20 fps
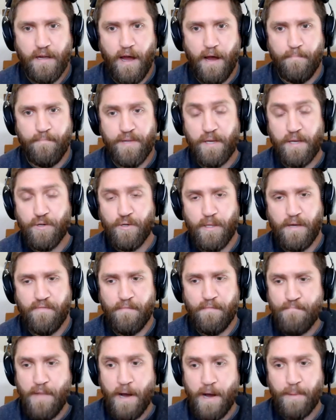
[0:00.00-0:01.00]
uh, potentially
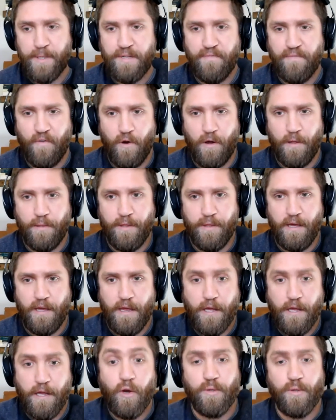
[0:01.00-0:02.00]
even months, for the
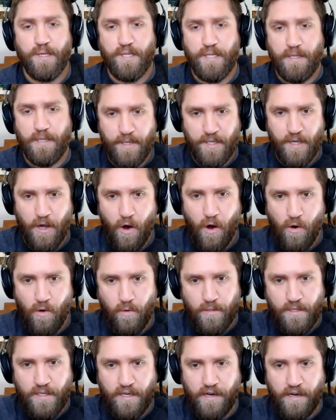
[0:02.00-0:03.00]
ecosystem as a
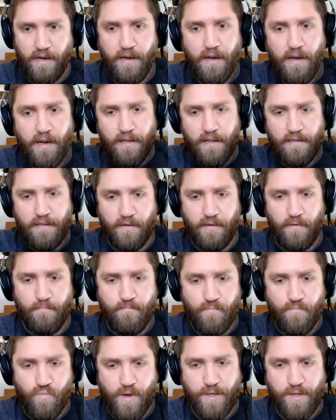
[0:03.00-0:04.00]
whole to to
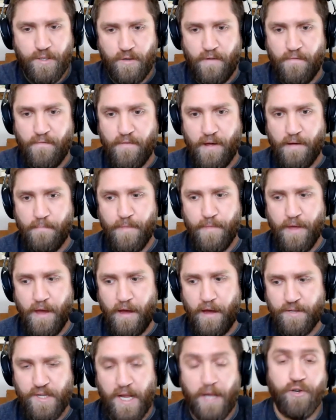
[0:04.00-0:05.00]
reach sort of a,
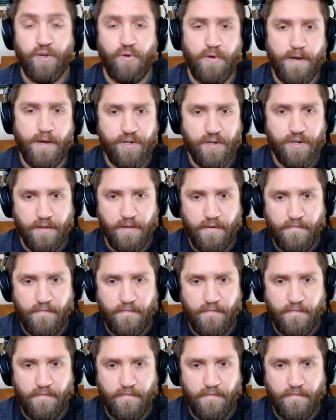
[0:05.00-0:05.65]
a saturation